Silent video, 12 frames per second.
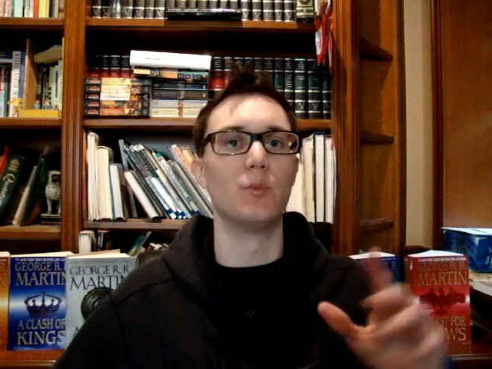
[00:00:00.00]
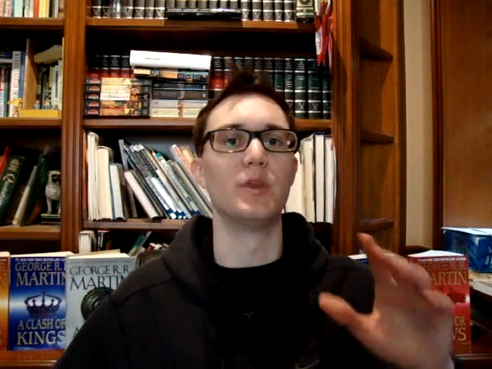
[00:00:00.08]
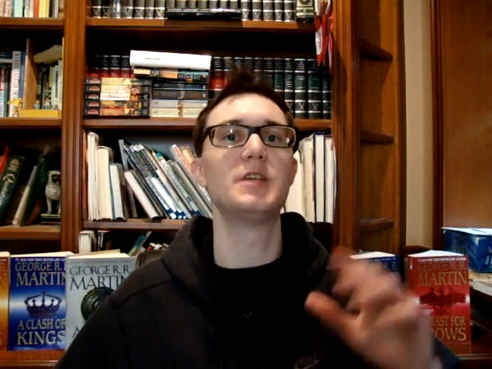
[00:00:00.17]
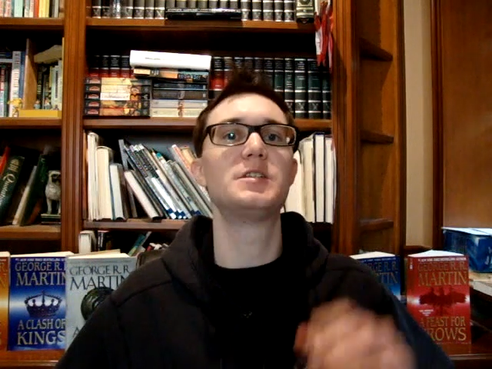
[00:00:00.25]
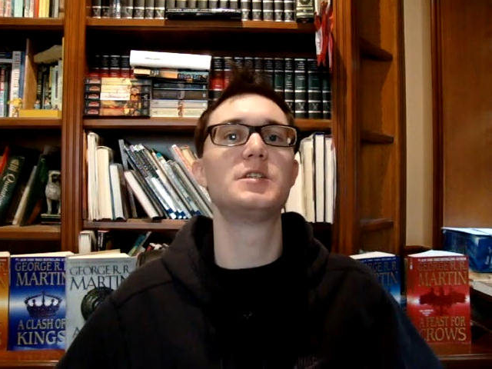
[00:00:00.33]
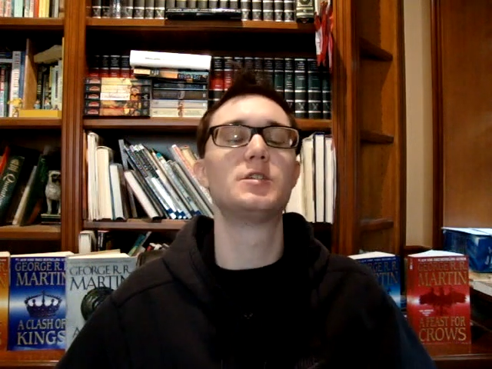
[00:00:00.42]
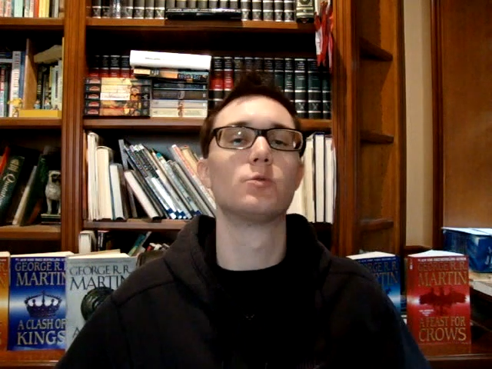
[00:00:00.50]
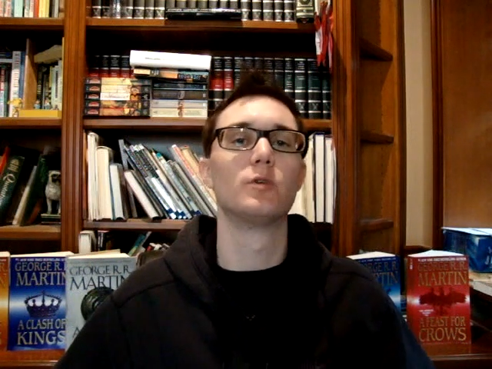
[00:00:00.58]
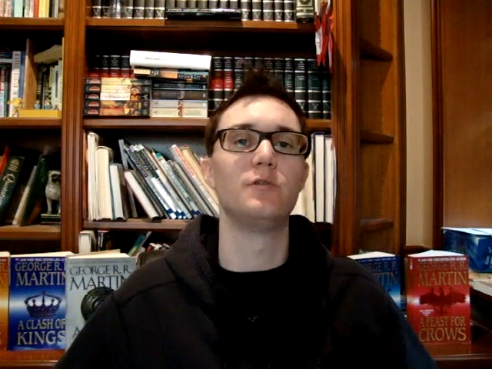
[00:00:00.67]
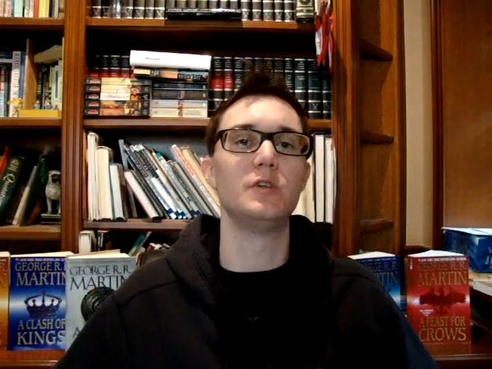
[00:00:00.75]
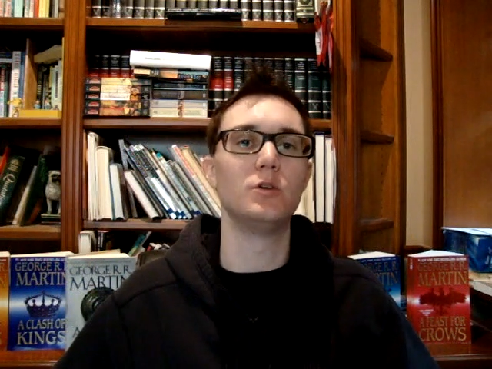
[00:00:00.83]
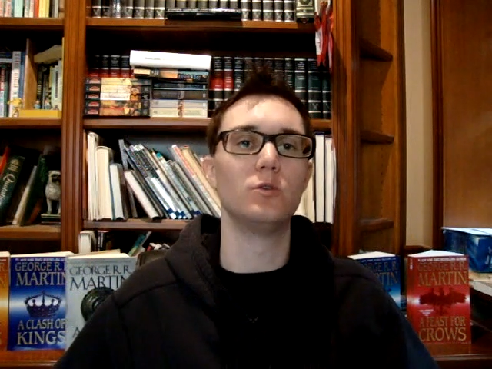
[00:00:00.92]
But this isn't a
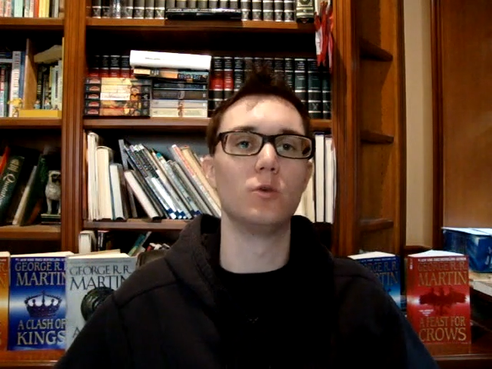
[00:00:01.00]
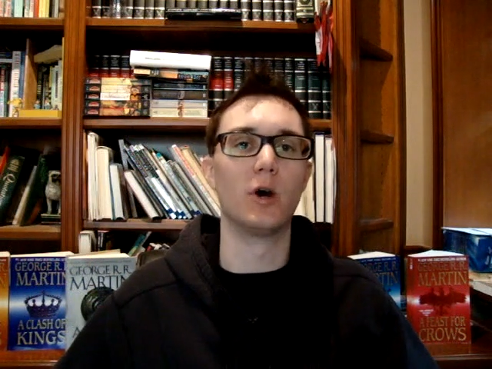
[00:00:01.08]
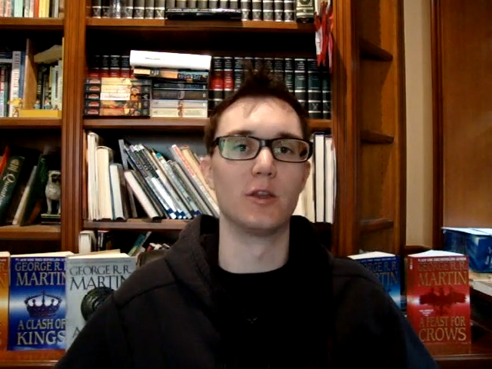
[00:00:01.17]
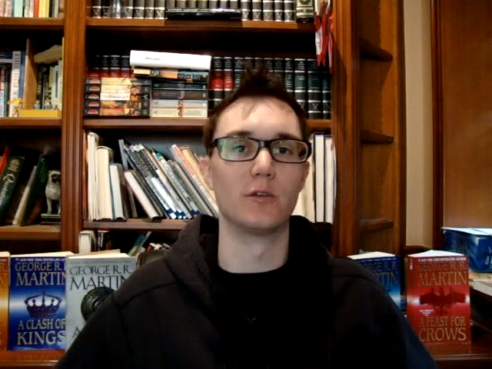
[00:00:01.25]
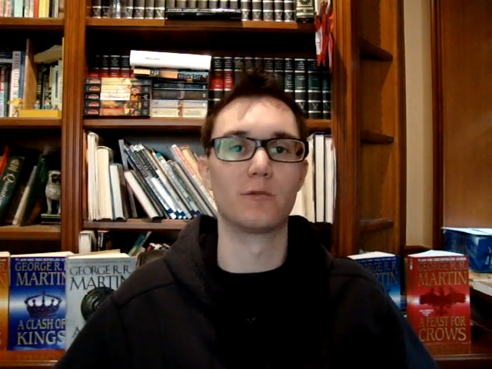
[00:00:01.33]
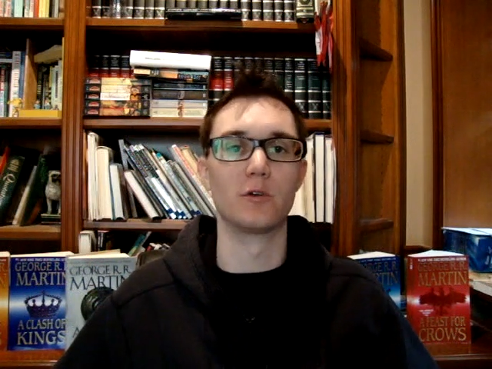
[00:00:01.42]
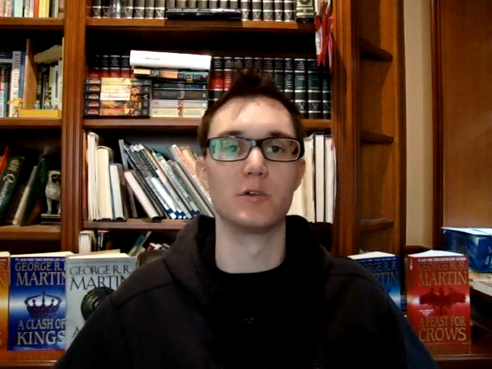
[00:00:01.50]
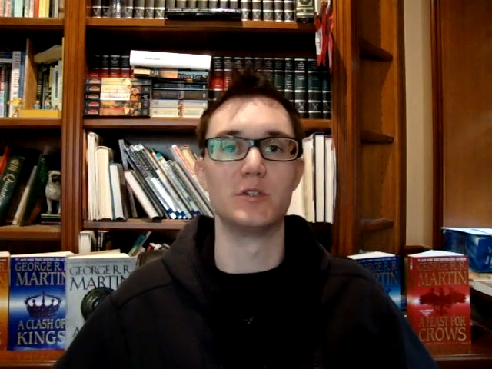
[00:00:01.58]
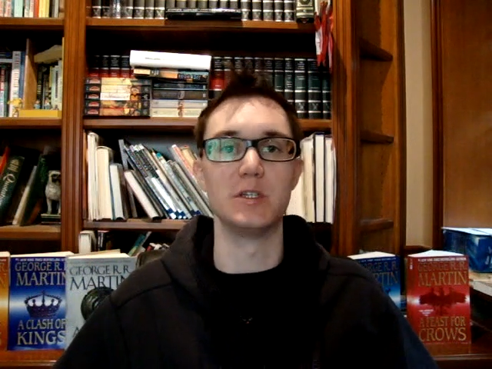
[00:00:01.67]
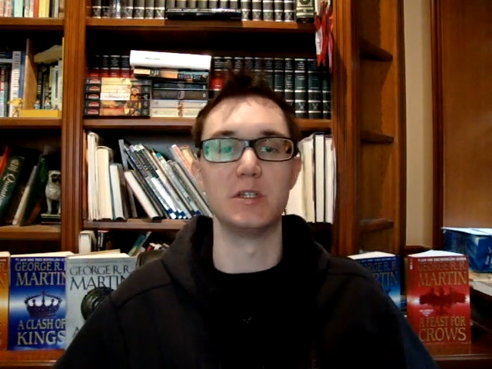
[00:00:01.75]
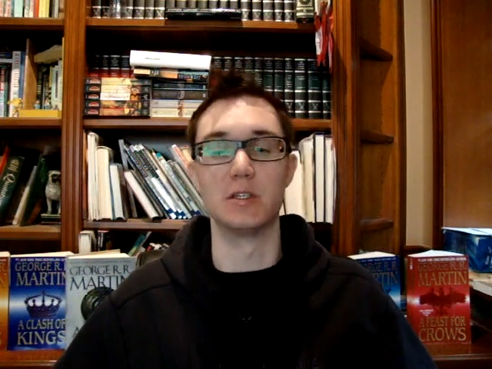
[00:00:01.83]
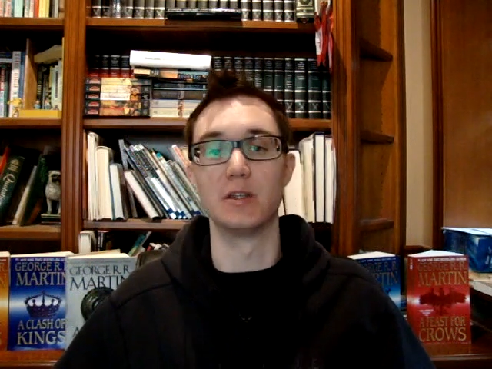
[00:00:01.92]
review on the first
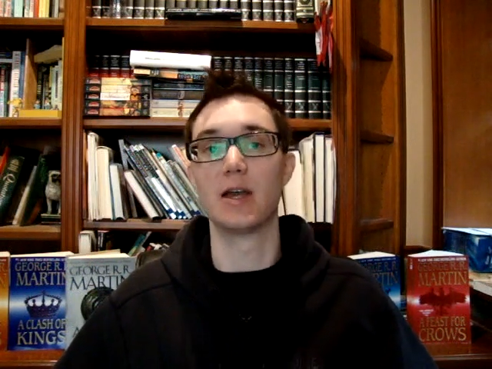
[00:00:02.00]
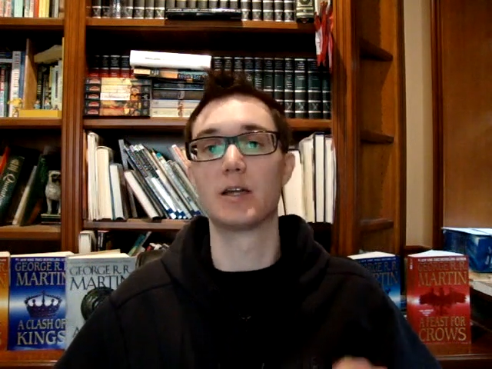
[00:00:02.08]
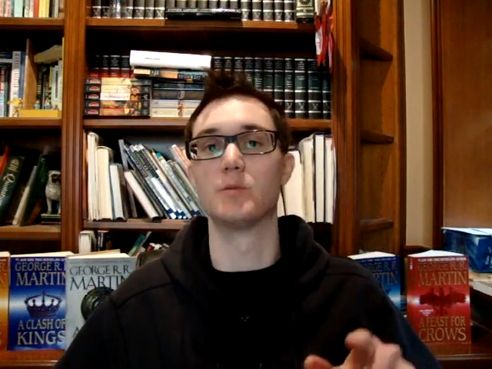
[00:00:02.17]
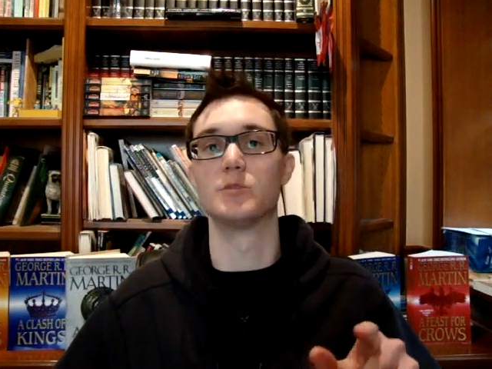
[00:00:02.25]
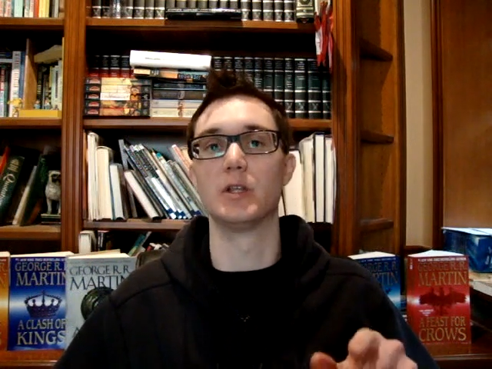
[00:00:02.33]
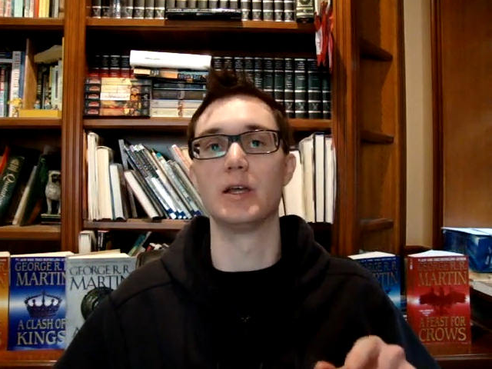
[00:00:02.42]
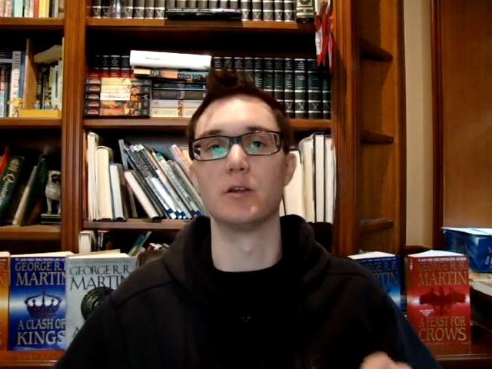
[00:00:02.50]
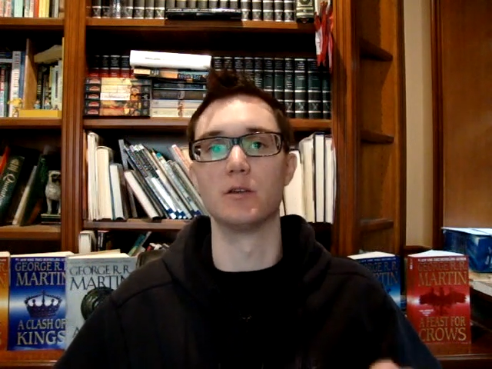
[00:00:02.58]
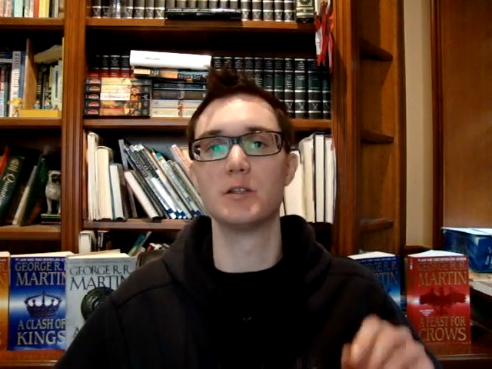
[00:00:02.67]
season, that comes later.